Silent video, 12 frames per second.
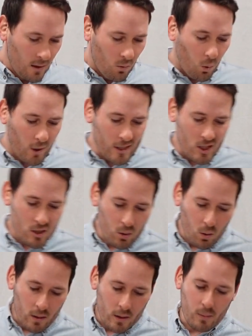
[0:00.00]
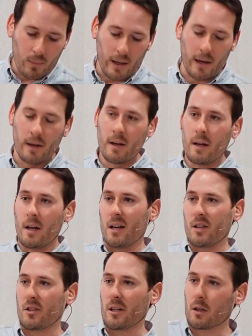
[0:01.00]
What he's talking about
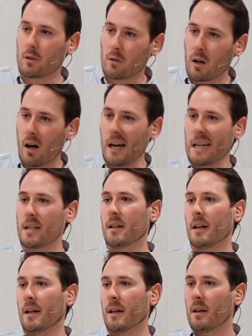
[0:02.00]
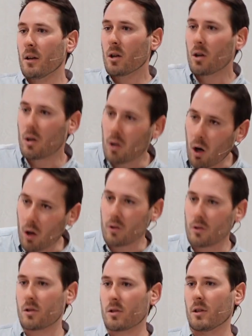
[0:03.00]
is a grinding,
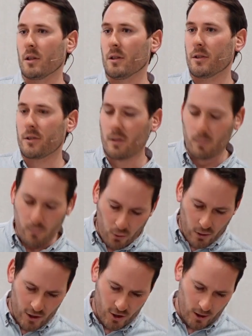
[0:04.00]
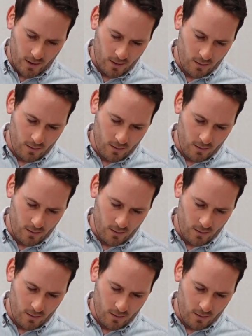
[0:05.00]
constant pressure,